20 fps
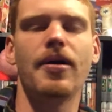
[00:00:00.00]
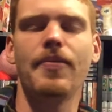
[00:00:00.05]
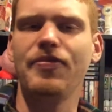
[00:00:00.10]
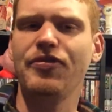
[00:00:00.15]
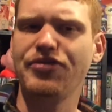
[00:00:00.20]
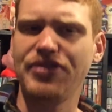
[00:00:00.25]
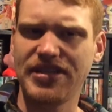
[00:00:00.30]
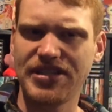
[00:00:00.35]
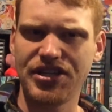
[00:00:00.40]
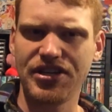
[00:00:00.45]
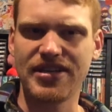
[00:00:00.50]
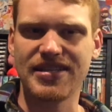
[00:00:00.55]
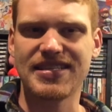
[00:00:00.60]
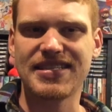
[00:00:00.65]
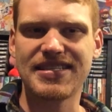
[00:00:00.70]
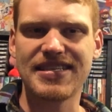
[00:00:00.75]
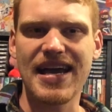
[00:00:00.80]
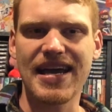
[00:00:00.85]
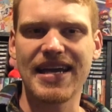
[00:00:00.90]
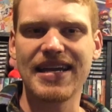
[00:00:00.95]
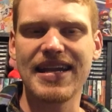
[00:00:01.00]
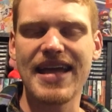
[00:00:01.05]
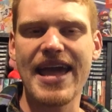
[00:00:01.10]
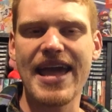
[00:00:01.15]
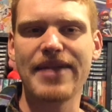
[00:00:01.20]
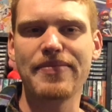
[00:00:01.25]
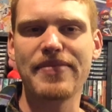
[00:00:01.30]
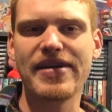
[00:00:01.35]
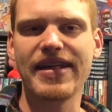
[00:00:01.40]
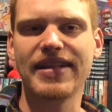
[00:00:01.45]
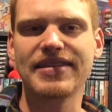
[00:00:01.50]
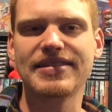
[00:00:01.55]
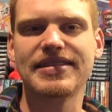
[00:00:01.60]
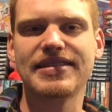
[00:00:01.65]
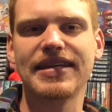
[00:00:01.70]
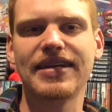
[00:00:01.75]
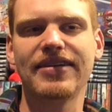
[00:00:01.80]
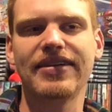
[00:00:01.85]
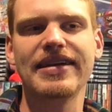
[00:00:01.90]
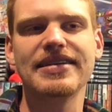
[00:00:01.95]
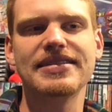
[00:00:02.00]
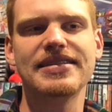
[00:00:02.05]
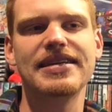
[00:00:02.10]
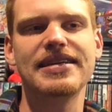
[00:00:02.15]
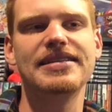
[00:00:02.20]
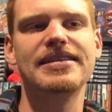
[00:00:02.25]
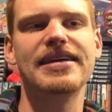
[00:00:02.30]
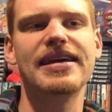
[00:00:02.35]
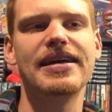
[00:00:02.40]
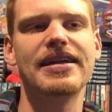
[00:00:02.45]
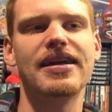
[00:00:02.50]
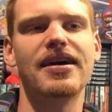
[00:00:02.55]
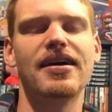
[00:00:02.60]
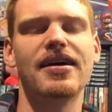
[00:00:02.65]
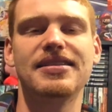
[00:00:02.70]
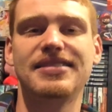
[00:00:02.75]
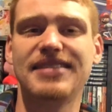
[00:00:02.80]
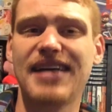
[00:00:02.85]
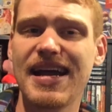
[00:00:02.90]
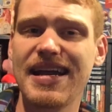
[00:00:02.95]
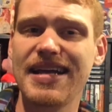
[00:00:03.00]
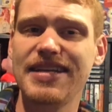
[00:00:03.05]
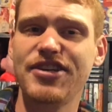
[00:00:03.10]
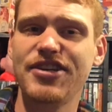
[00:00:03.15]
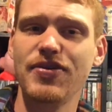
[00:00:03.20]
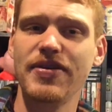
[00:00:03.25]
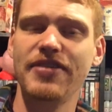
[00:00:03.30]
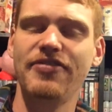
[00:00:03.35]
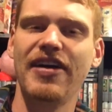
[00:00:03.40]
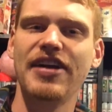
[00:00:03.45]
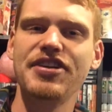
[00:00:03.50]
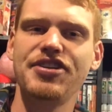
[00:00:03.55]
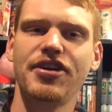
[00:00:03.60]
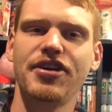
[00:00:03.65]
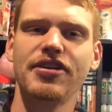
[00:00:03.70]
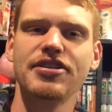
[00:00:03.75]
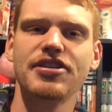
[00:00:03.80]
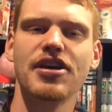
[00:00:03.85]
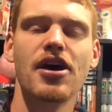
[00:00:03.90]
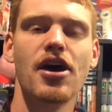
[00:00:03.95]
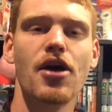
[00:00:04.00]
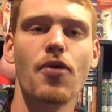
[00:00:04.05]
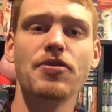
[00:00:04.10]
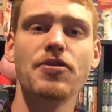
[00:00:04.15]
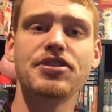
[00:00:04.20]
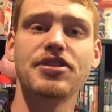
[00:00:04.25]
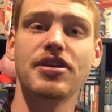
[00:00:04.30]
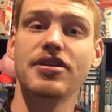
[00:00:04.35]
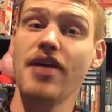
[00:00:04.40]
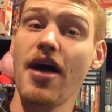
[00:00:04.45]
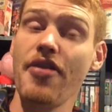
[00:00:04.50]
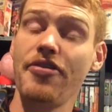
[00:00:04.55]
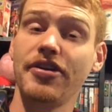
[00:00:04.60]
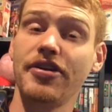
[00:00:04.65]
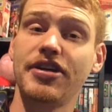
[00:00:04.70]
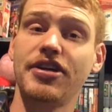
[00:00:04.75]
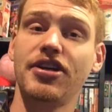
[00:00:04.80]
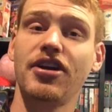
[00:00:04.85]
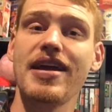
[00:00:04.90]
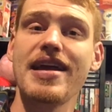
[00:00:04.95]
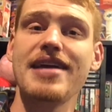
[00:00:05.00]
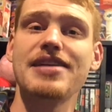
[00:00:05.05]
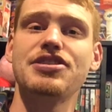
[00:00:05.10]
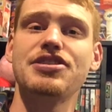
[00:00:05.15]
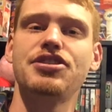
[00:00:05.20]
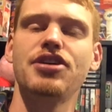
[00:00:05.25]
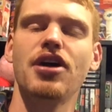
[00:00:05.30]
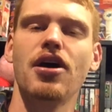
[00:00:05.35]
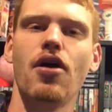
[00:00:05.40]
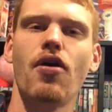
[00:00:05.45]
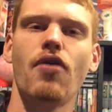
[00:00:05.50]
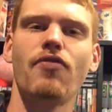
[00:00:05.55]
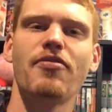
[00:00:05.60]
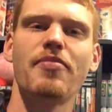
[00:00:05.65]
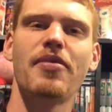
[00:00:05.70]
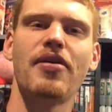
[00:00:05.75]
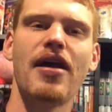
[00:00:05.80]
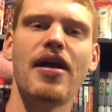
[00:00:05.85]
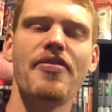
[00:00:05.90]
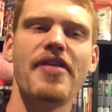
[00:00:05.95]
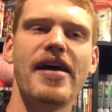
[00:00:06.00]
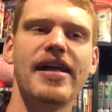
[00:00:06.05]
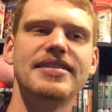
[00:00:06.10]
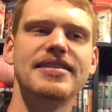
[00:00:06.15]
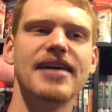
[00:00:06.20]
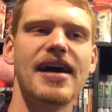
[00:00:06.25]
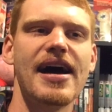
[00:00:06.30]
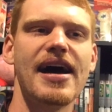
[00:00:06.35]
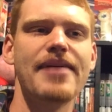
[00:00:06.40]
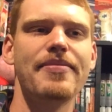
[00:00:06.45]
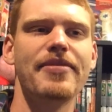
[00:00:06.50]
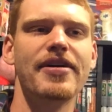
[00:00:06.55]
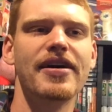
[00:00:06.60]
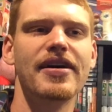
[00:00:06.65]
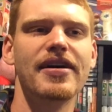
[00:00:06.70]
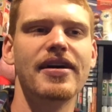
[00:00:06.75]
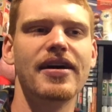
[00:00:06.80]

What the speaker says: It was actually his second animated series. He did Tiny Toon Adventures, which is another great show from around that time.